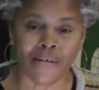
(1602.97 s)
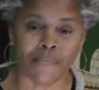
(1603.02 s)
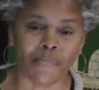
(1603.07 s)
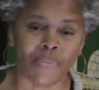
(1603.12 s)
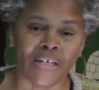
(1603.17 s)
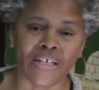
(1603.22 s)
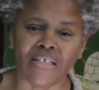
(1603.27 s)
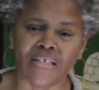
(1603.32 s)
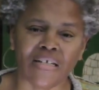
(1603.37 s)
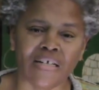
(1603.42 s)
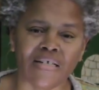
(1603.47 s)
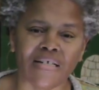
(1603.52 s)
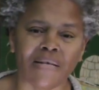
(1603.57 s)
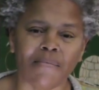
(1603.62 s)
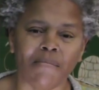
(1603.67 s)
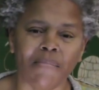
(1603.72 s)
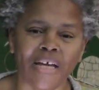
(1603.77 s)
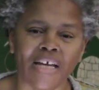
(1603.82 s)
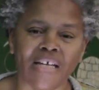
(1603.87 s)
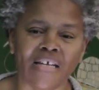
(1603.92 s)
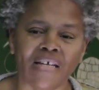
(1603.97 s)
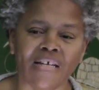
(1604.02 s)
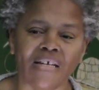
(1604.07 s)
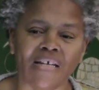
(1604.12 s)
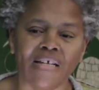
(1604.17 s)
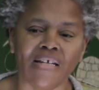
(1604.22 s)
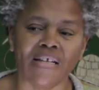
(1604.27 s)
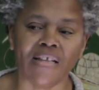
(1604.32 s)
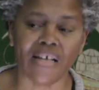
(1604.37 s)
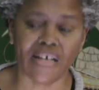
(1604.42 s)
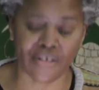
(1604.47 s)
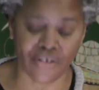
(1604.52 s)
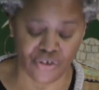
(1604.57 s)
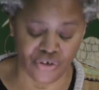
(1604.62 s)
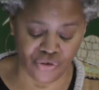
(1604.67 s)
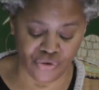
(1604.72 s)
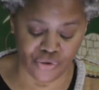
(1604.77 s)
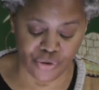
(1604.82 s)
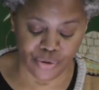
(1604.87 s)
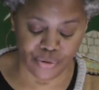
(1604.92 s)
But it doesn't make it any less
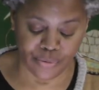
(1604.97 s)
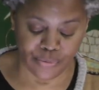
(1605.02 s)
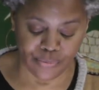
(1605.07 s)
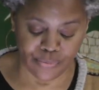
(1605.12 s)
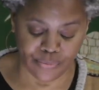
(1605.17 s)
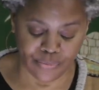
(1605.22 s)
true.